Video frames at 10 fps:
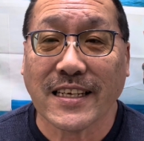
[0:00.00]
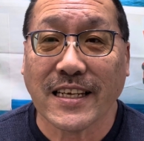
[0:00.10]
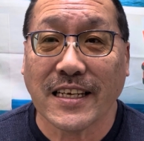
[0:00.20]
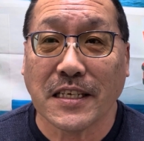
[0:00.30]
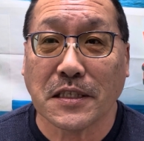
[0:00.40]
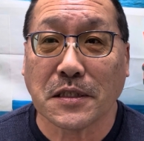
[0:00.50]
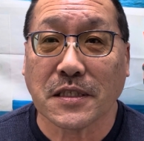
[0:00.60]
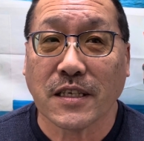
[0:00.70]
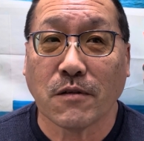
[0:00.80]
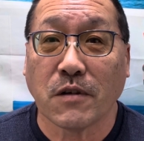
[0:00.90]
is
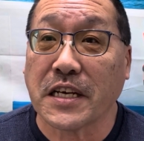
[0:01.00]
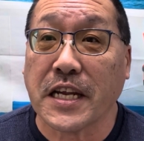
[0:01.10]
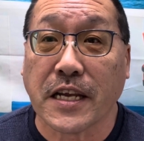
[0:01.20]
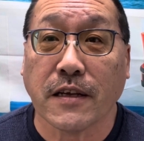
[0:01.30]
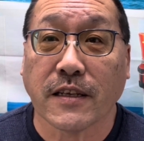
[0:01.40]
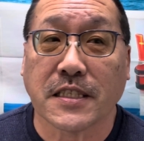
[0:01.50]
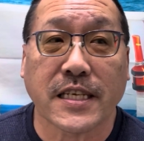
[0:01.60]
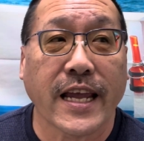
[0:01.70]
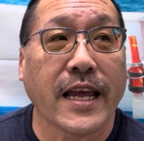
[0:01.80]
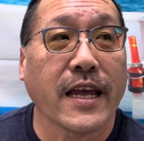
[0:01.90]
ridiculous.
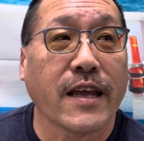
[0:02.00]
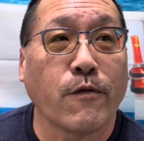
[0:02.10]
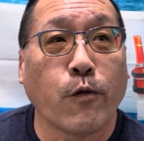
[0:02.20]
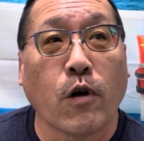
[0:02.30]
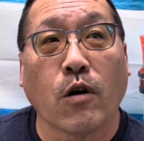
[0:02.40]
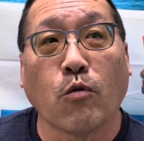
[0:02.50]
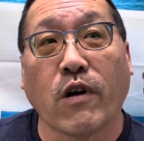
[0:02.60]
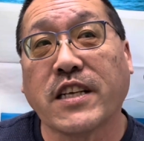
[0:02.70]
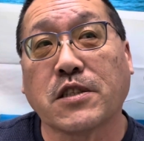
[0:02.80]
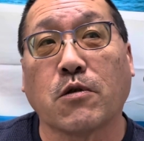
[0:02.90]
And for a
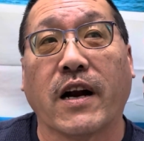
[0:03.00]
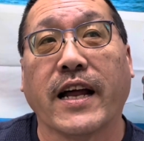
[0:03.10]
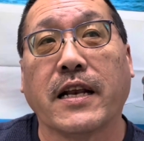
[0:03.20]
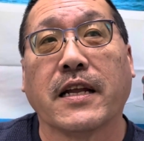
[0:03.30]
restaurant,